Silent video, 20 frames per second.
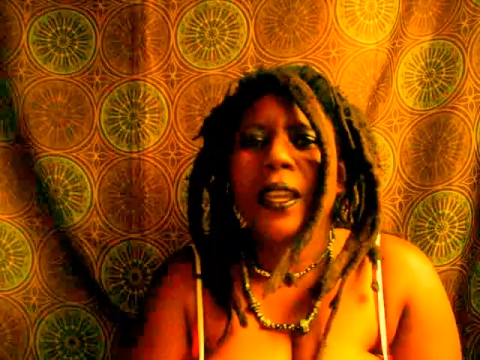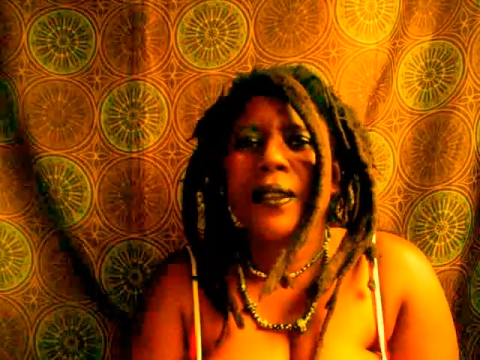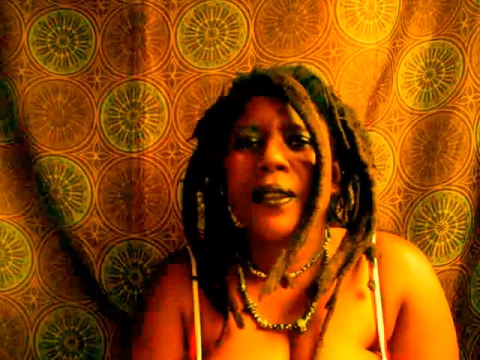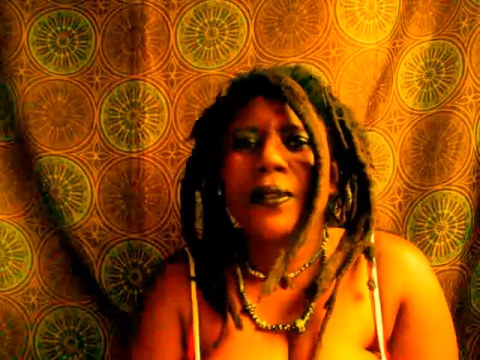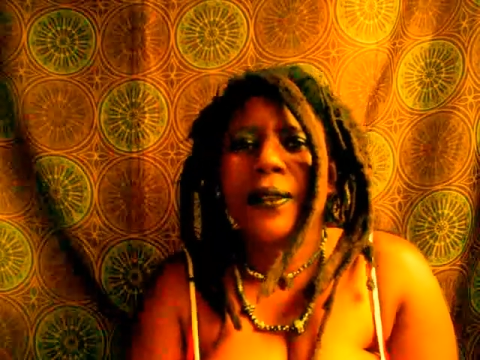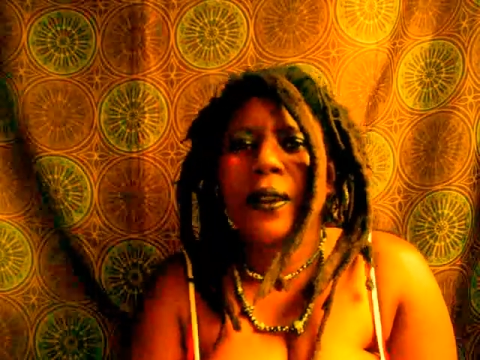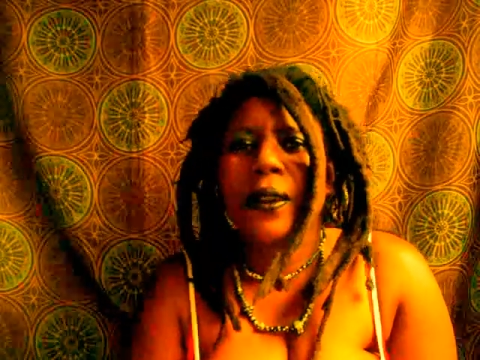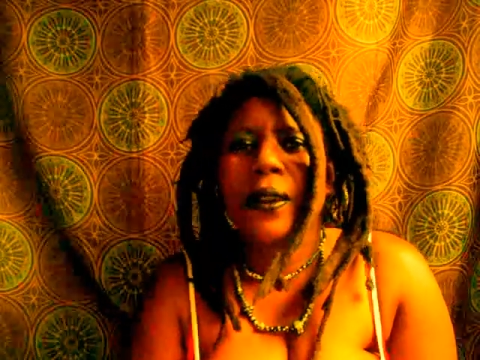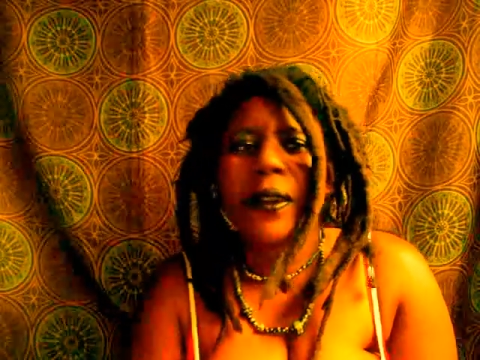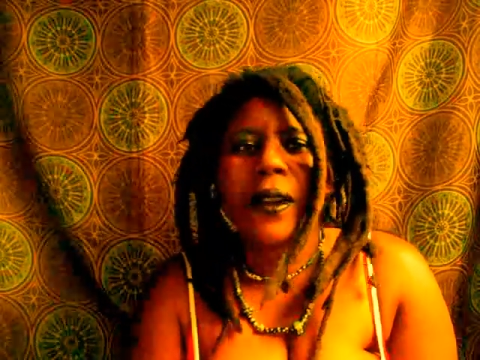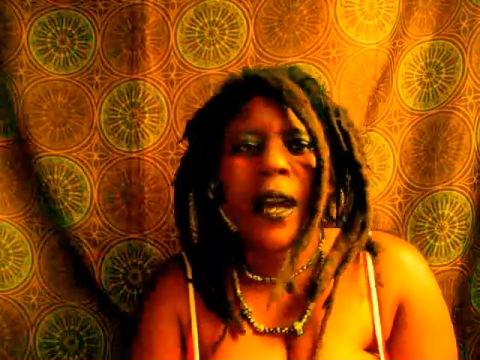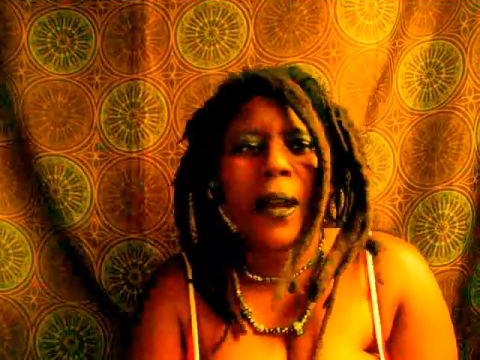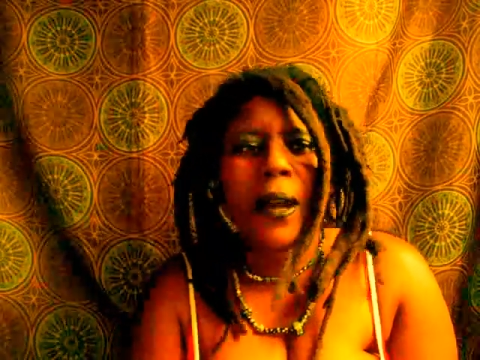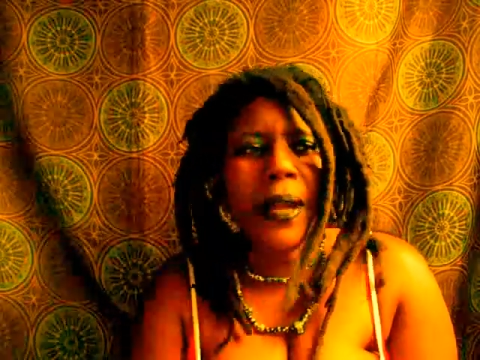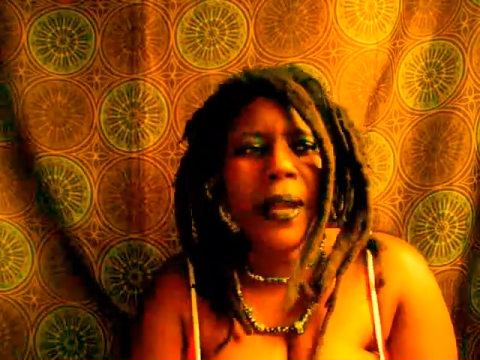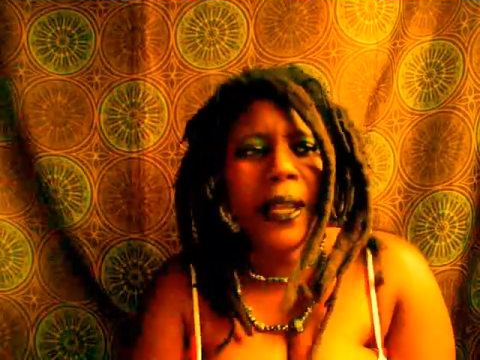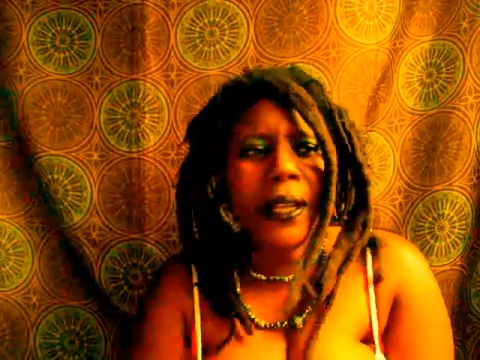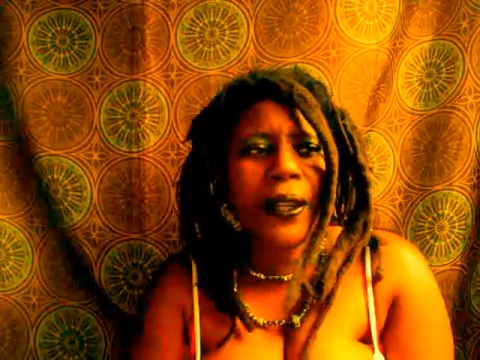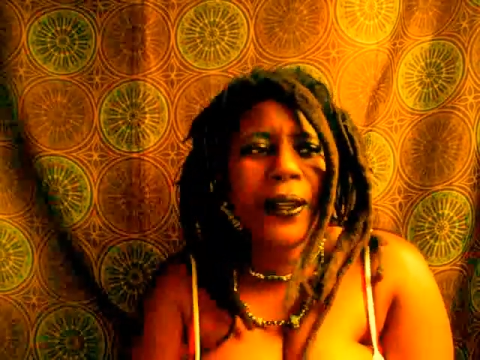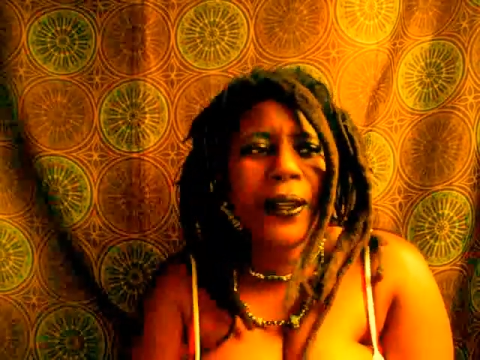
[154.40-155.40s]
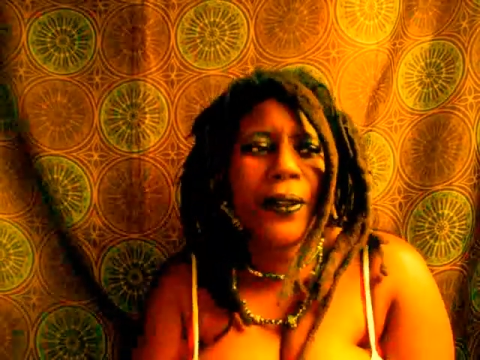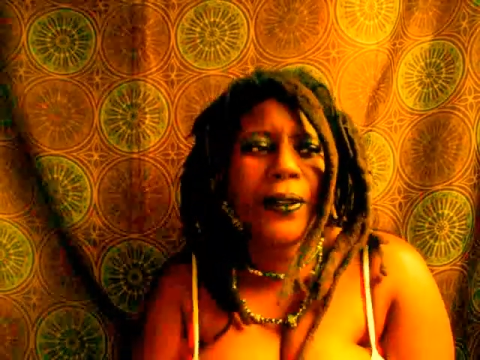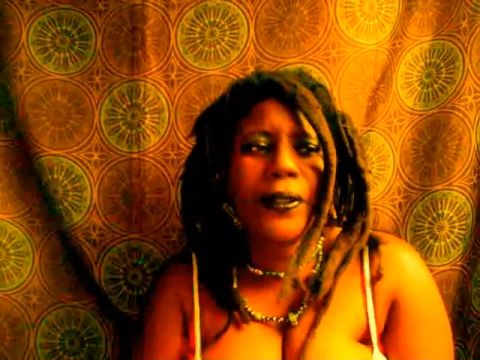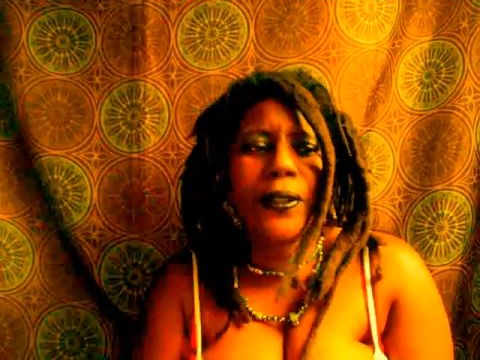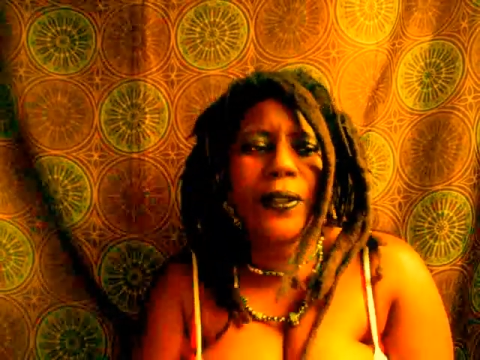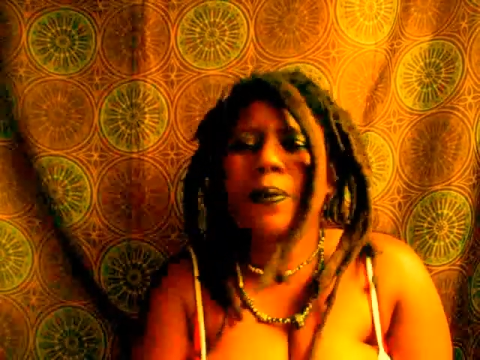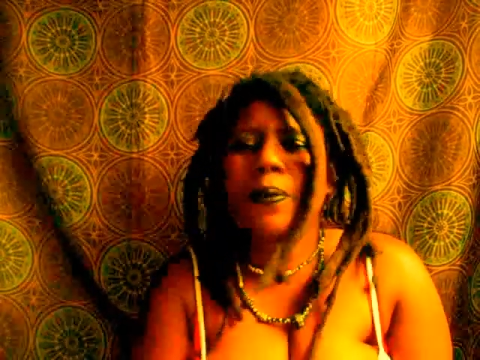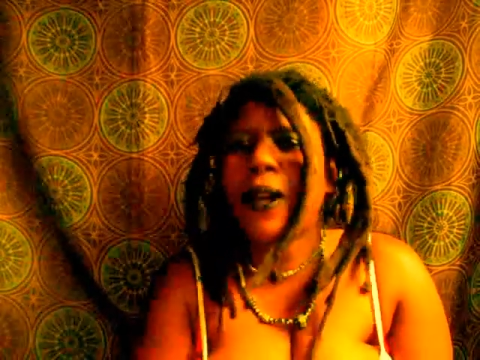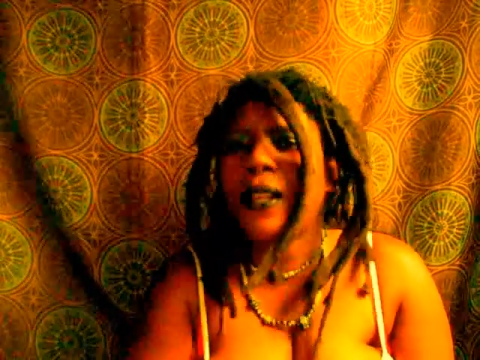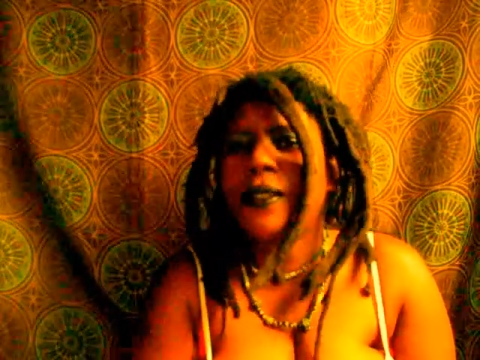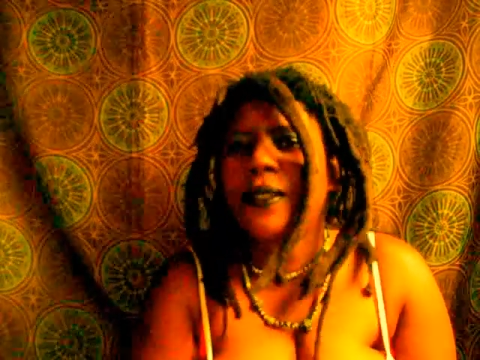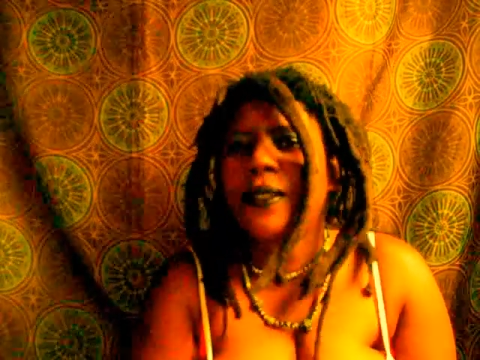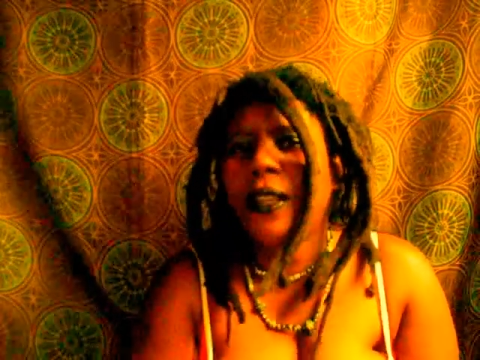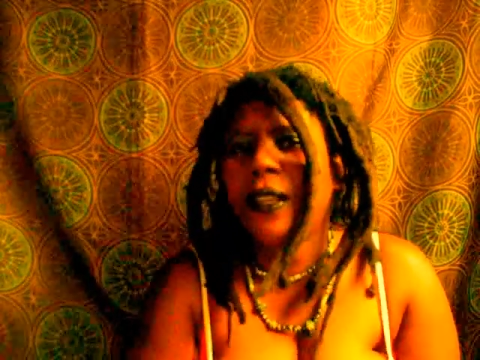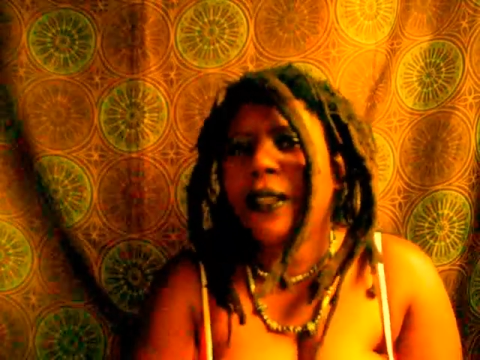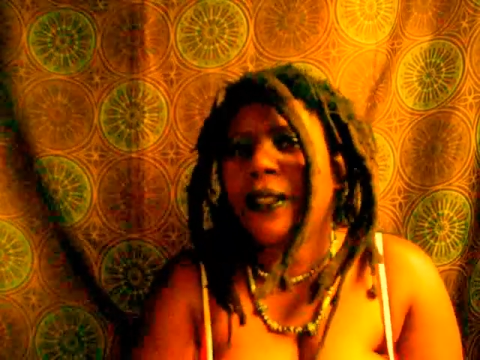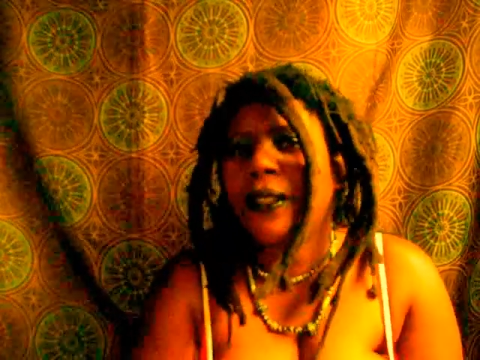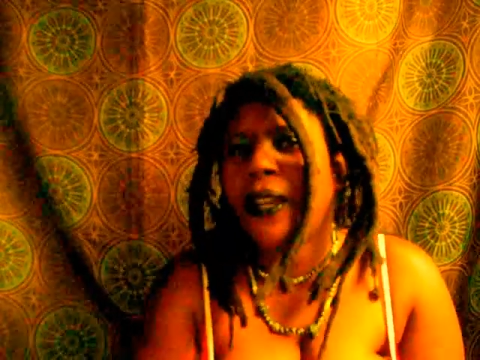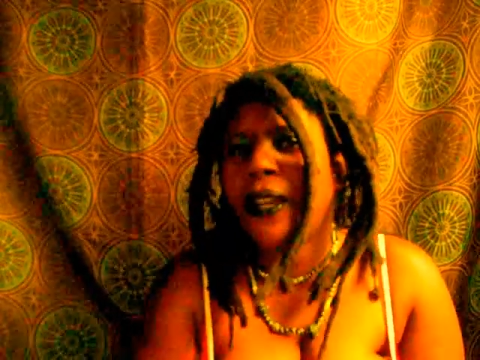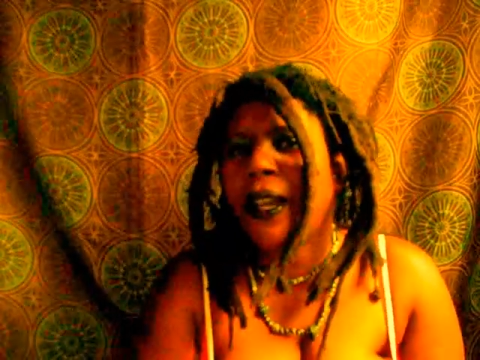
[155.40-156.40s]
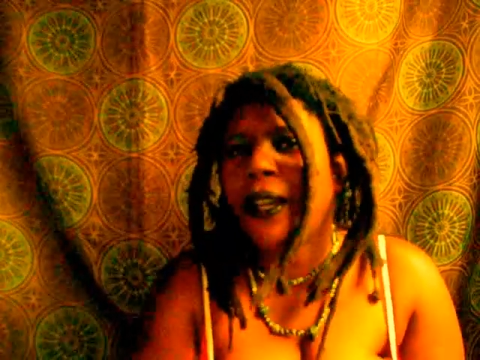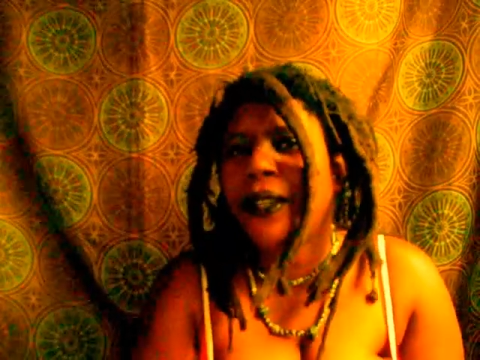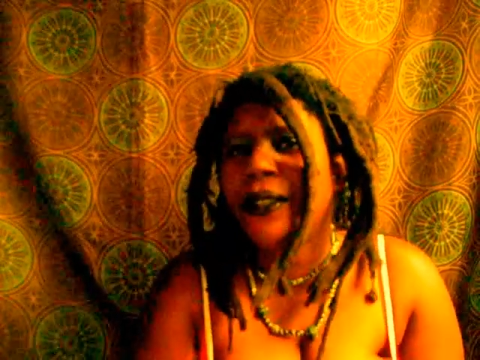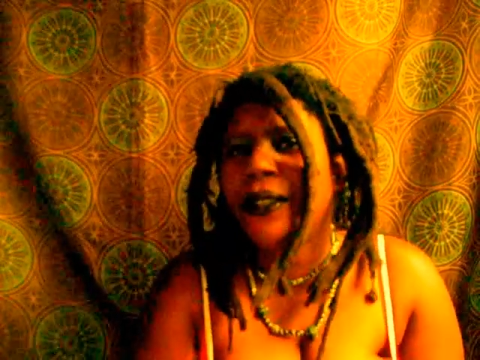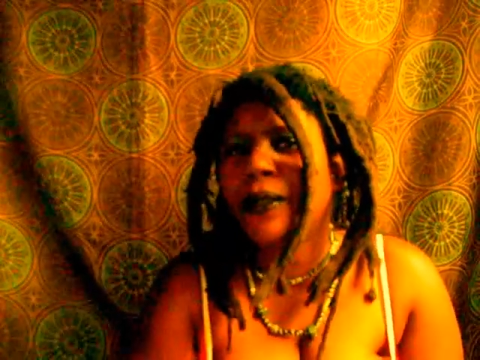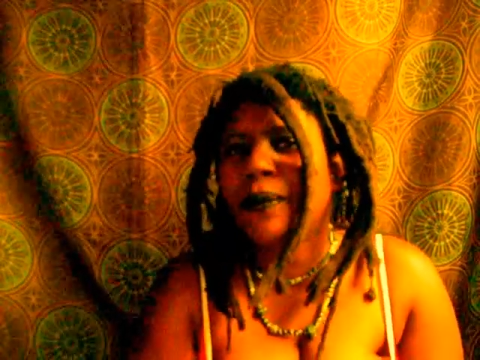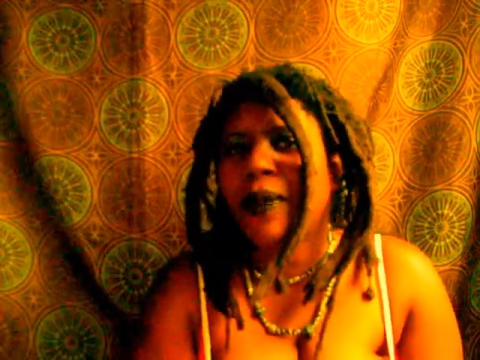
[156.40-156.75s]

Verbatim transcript: So I'm not here to proselytize.